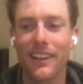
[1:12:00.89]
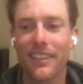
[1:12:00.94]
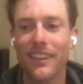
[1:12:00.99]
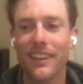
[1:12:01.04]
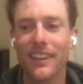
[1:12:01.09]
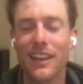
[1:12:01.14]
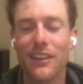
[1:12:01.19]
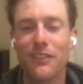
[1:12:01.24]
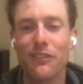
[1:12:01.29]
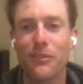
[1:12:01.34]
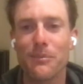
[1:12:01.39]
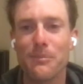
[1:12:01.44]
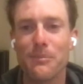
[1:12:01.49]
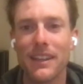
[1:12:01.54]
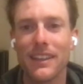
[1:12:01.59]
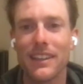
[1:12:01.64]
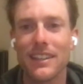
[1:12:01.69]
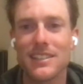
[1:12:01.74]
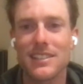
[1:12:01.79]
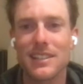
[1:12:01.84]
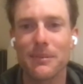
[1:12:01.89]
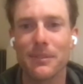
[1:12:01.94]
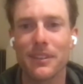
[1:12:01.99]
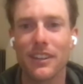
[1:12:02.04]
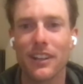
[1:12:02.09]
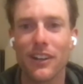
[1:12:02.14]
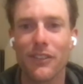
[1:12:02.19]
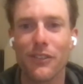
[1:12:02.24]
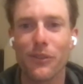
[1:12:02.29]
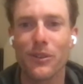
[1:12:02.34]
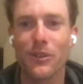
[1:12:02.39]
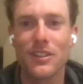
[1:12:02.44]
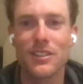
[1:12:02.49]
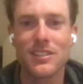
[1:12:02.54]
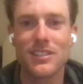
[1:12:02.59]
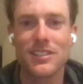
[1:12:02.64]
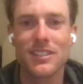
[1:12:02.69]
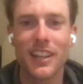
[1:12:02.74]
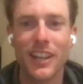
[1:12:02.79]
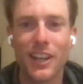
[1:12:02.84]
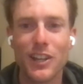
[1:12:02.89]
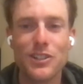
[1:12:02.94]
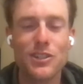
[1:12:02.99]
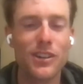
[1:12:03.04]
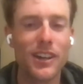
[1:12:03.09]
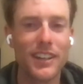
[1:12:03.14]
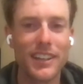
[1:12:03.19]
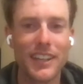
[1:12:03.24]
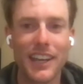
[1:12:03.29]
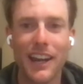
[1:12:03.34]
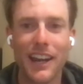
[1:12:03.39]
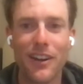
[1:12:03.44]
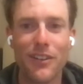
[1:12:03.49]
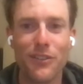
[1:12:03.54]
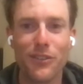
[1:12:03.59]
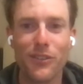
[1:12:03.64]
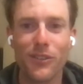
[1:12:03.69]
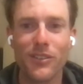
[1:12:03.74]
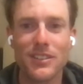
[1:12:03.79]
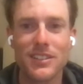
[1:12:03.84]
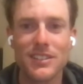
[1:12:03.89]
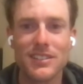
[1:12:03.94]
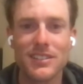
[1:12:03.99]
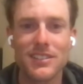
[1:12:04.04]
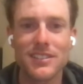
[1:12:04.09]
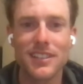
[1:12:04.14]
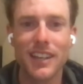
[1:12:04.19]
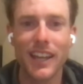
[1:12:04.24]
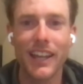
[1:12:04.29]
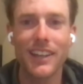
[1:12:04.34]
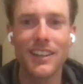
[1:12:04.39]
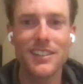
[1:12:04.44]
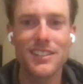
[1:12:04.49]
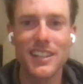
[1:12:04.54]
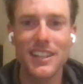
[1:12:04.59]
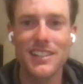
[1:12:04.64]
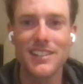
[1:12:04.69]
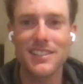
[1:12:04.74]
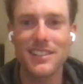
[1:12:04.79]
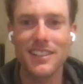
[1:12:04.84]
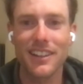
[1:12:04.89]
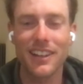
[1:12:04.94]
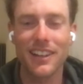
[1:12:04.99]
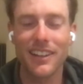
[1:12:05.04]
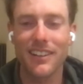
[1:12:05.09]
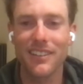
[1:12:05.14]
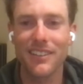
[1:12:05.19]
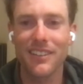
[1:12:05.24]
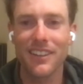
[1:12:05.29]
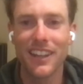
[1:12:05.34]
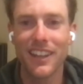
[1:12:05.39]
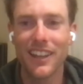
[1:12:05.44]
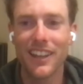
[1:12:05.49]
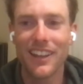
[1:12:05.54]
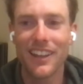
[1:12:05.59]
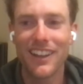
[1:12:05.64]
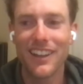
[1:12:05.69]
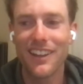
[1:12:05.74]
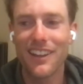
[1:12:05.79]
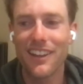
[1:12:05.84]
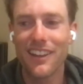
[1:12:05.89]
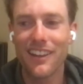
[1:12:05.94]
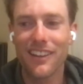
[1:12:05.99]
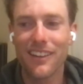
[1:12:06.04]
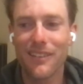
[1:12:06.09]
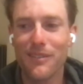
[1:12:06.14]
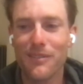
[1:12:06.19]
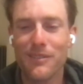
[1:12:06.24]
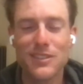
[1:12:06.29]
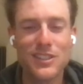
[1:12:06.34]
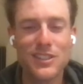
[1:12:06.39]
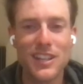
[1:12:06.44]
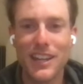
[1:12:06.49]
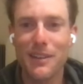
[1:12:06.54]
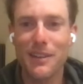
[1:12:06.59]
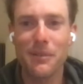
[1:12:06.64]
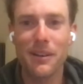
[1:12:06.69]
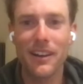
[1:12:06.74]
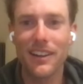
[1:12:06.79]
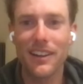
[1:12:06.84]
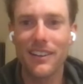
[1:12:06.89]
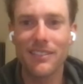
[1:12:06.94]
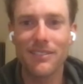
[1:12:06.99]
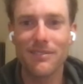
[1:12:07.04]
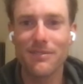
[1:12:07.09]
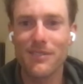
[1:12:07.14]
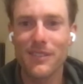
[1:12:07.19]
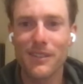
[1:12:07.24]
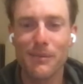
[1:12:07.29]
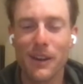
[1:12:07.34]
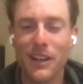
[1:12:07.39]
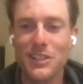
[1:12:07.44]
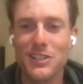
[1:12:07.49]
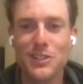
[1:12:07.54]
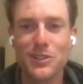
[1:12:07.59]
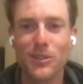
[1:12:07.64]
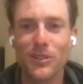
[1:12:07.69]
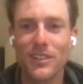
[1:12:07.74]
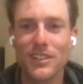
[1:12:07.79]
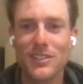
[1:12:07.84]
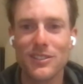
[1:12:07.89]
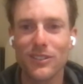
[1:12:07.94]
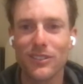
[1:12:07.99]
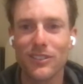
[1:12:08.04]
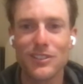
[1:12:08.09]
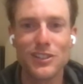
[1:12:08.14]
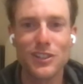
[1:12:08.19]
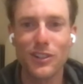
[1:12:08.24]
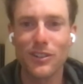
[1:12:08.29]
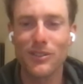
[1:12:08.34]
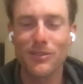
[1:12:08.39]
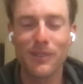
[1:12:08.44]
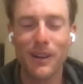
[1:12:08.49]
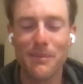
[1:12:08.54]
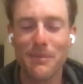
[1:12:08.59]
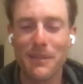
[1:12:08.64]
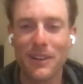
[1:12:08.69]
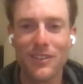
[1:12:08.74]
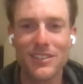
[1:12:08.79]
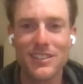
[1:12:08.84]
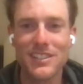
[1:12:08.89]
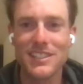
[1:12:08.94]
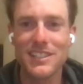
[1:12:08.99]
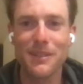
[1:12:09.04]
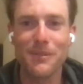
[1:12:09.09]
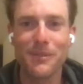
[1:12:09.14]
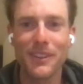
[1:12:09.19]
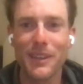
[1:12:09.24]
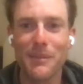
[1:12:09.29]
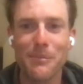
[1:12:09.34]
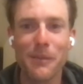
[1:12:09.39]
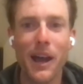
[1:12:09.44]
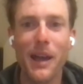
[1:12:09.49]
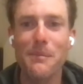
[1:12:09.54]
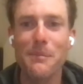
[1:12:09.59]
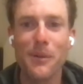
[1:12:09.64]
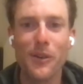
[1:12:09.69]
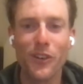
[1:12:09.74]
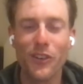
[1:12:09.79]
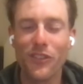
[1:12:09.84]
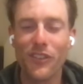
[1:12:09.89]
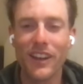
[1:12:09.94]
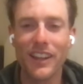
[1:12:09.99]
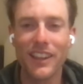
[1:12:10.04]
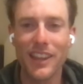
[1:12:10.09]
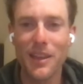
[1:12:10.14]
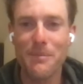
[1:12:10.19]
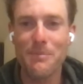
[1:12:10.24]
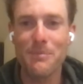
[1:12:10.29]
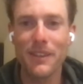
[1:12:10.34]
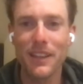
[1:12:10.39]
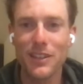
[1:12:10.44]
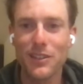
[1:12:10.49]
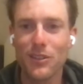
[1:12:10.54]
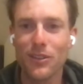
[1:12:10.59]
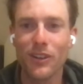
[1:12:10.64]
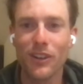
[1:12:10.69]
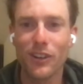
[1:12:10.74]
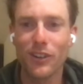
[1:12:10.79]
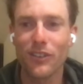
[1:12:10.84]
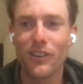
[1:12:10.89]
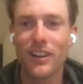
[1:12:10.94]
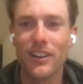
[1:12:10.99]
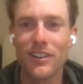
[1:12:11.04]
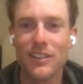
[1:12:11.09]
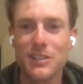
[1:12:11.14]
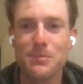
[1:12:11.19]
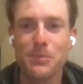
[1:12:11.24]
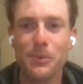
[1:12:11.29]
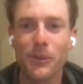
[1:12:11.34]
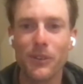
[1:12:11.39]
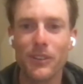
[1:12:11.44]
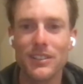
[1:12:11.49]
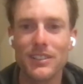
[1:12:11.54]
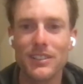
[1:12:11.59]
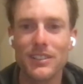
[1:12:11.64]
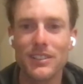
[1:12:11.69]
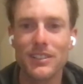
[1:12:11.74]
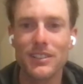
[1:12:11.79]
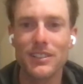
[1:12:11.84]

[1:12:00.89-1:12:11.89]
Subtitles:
And I think that for me, that's something that I've always tried to carry forward, is any chance that I can share my stories or show my medal to someone that might motivate them into a career in sport.